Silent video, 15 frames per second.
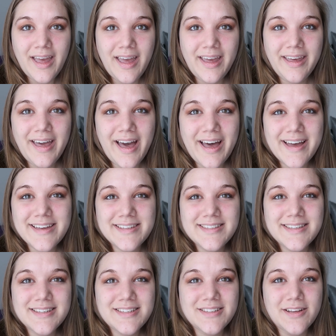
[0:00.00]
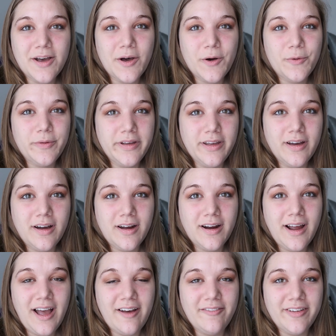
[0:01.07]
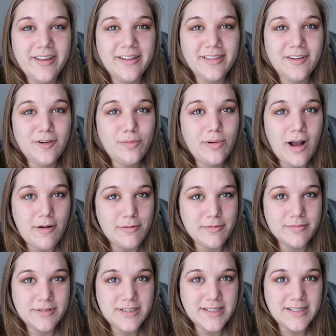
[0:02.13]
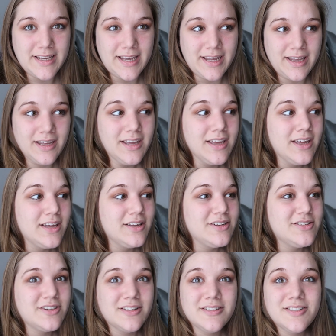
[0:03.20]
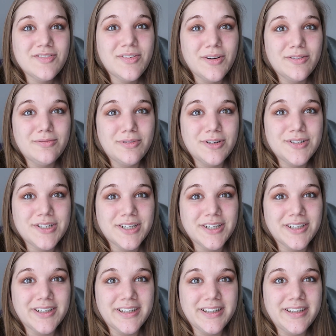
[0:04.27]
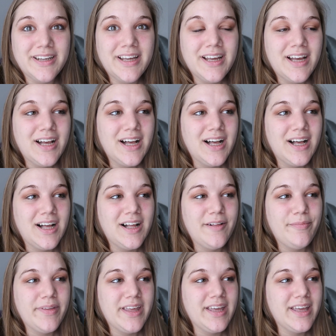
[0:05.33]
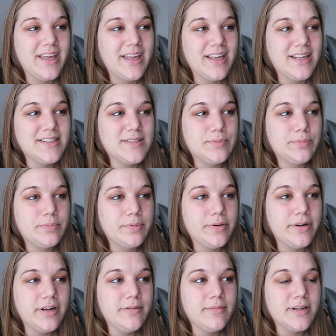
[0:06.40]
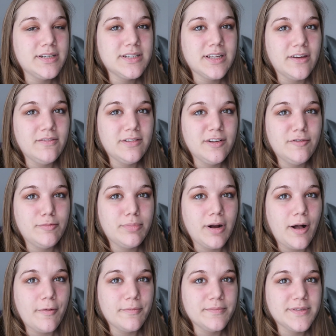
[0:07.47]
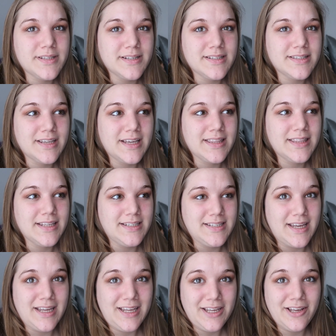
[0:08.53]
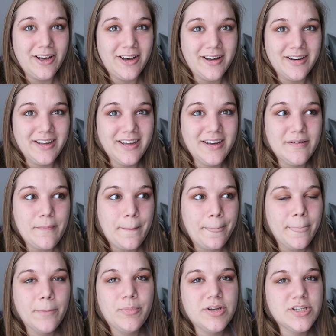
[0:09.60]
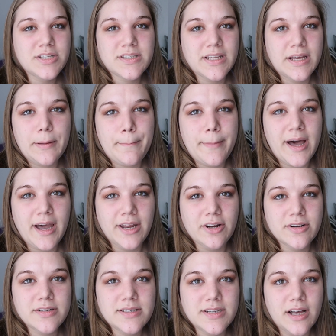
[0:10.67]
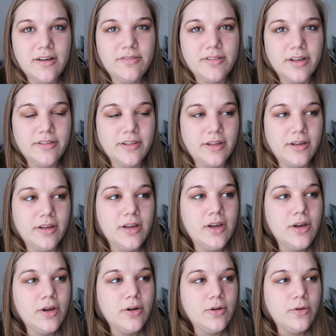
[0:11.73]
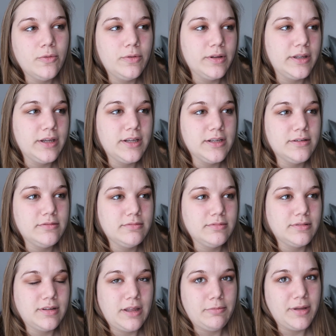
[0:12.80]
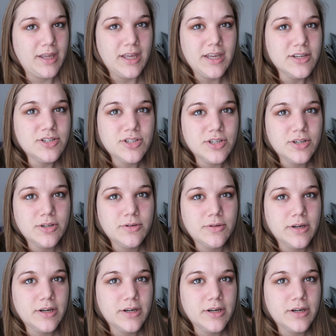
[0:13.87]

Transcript: Hey guys, so we are having a little problem today. John's phone won't turn on. It's pretty much given him problems since like the day he got it, but just like minor stuff, nothing really a big issue.